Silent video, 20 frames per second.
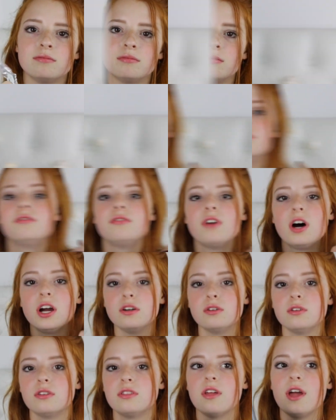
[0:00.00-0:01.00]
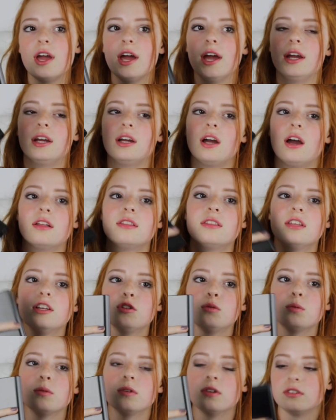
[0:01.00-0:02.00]
And the final thing,
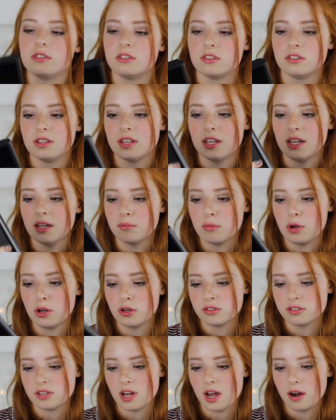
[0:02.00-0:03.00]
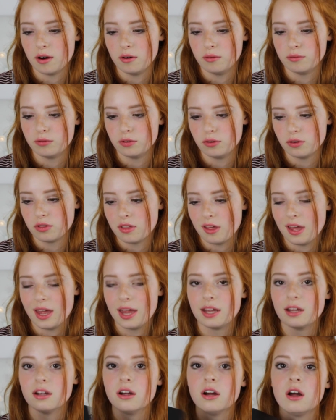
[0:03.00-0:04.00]
this was the most helpful
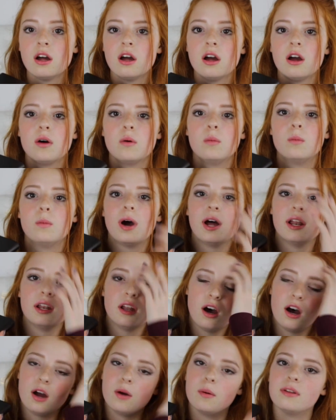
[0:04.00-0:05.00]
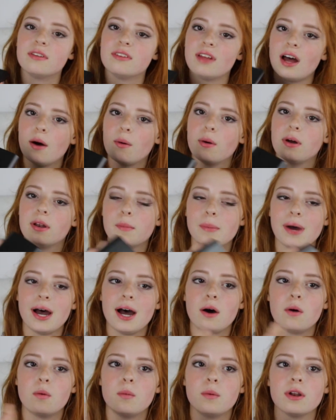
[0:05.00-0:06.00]
thing when I was out and
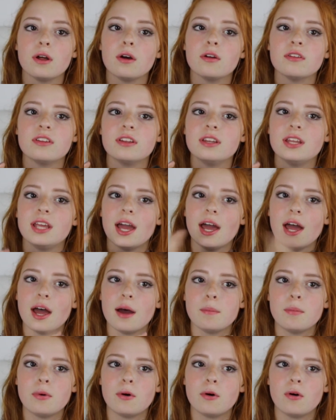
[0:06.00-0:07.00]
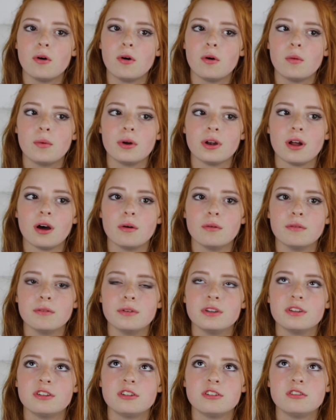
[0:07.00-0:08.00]
about, when I was in the airport, when I
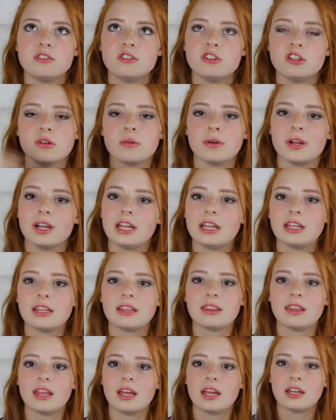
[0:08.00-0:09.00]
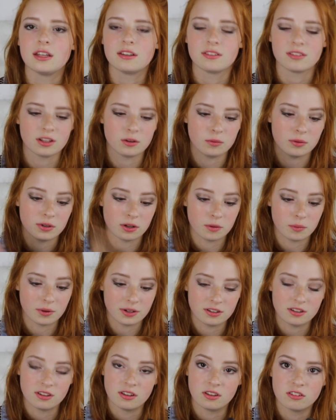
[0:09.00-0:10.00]
was doing things like when I
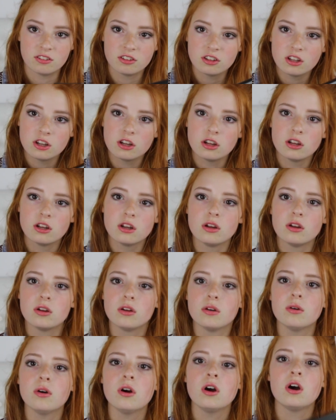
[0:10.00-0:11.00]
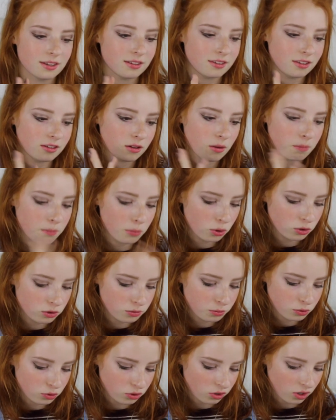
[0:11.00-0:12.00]
went to the zoo. This is a
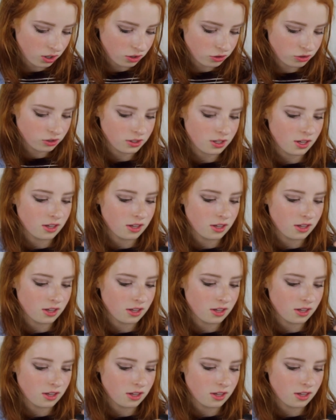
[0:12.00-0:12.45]
portable charger.